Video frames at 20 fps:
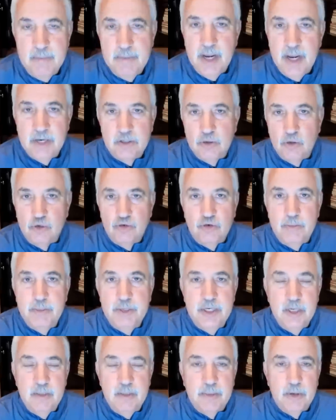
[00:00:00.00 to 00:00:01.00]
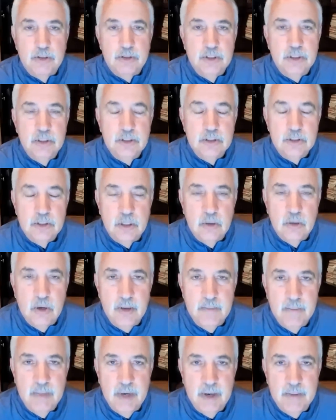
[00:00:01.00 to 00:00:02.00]
I'm not a social media person, so
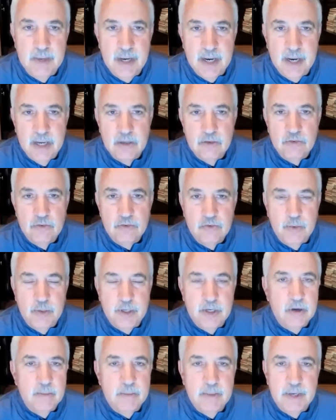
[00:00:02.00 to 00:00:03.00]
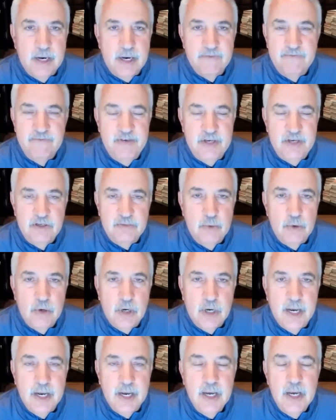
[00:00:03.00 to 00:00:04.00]
I'm not on Twitter. I'm not on
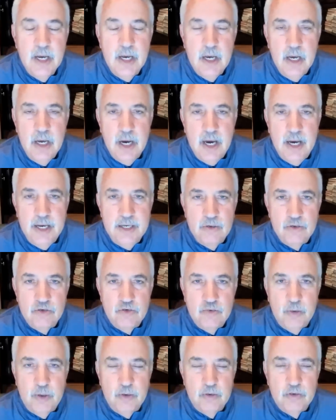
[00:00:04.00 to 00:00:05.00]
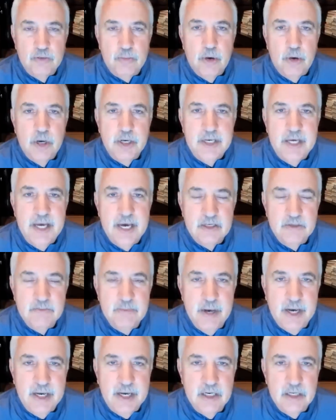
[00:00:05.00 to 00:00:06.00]
Facebook. I use Twitter as a broadcast
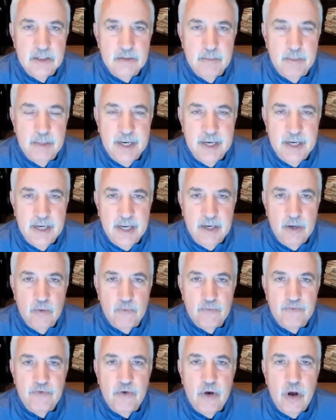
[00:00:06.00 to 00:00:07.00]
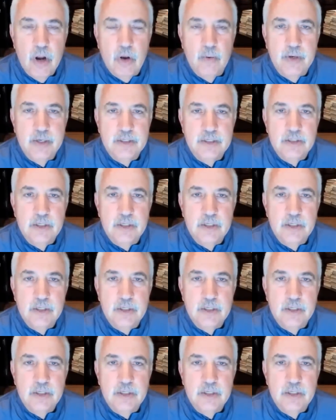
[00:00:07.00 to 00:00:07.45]
mechanism, but I don't follow it.